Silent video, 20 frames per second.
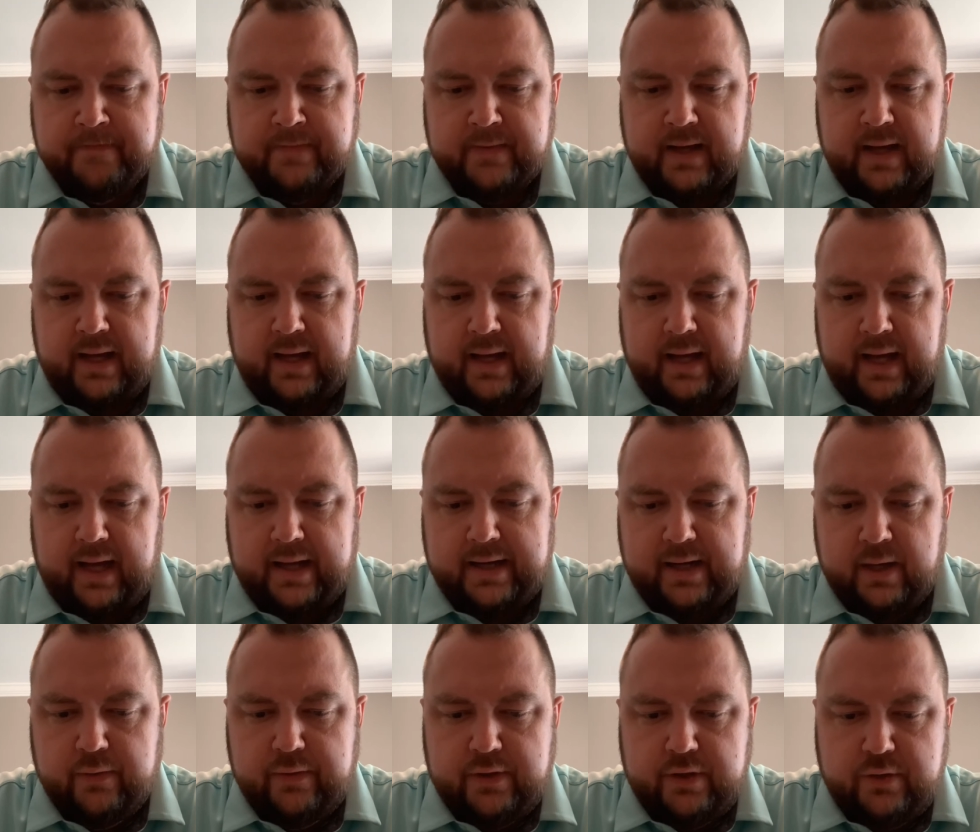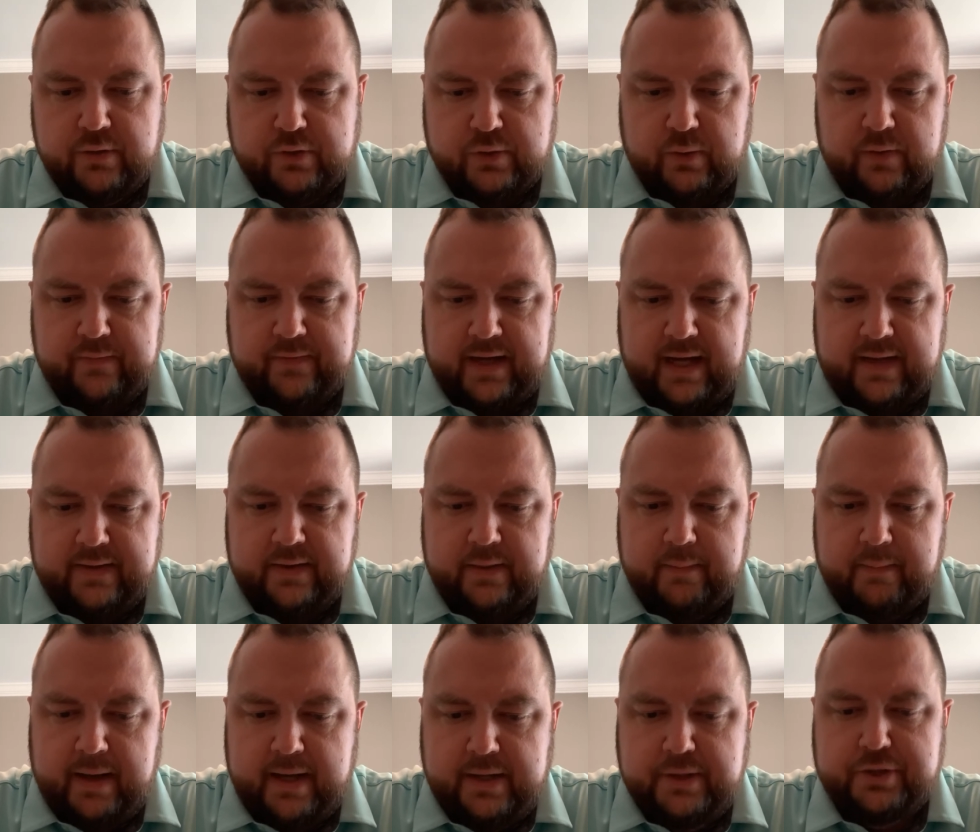uh, I know that you sort of got the
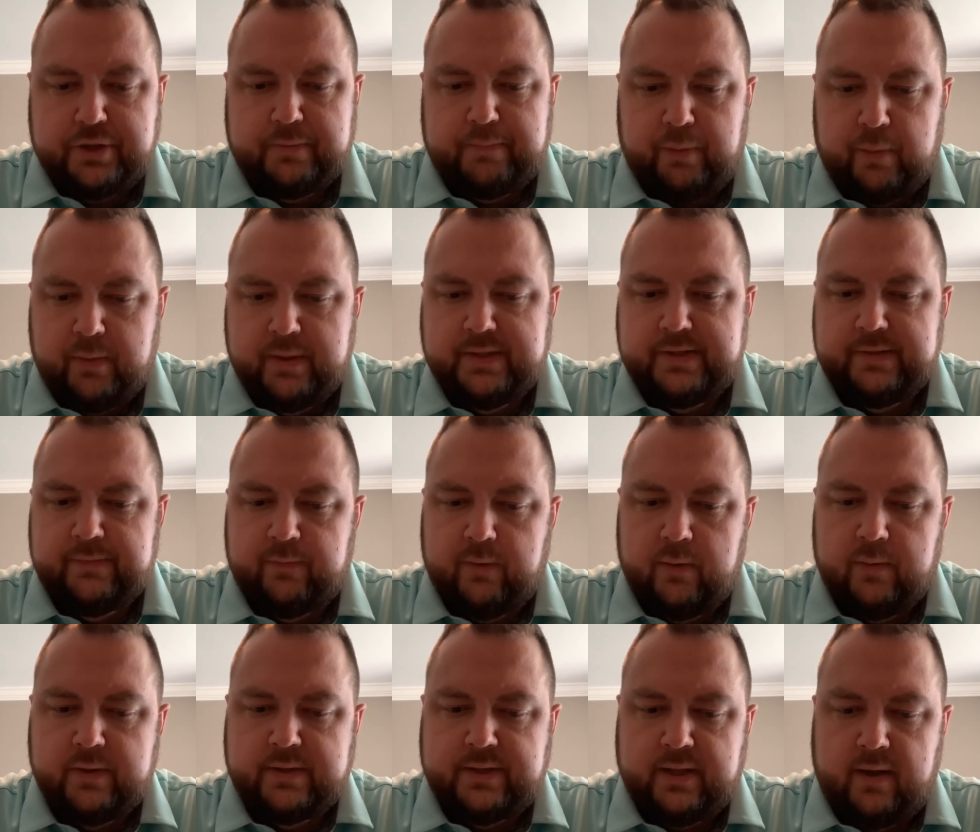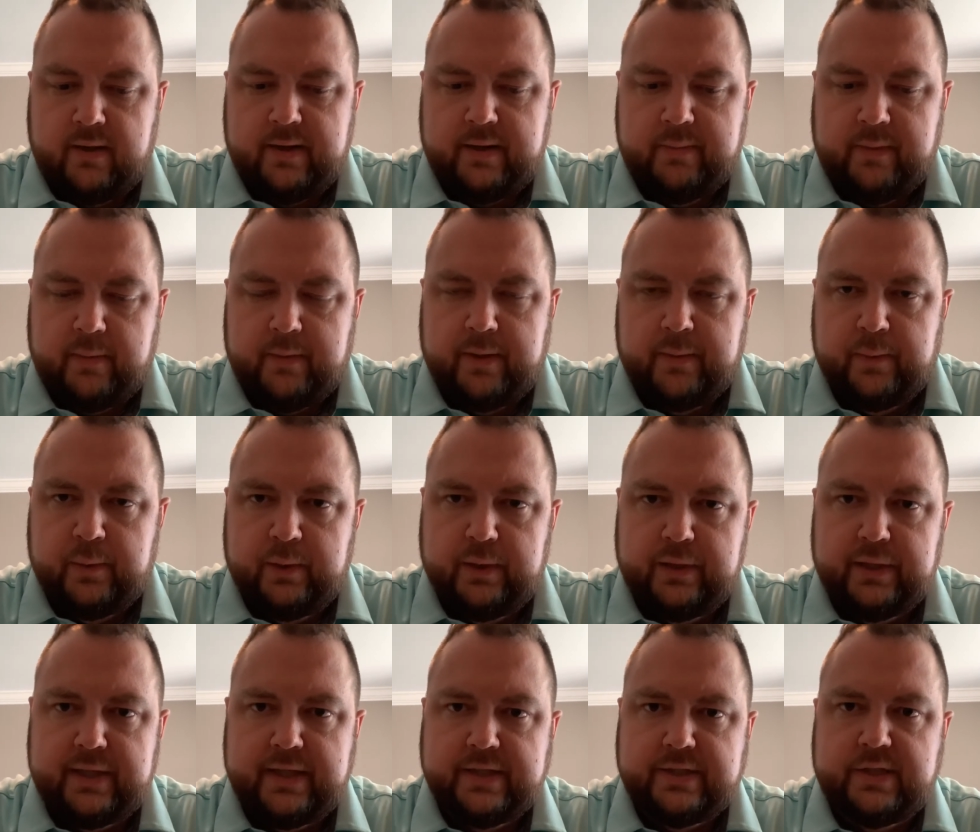major points of what we're talking about, but I want to
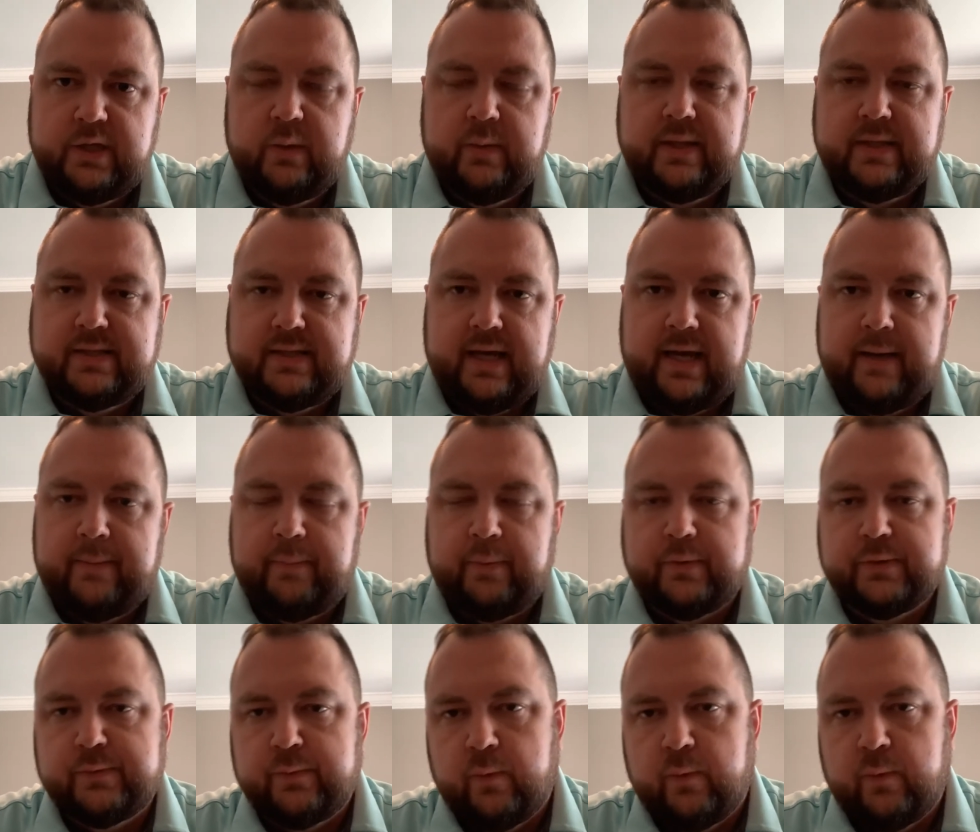look at two examples.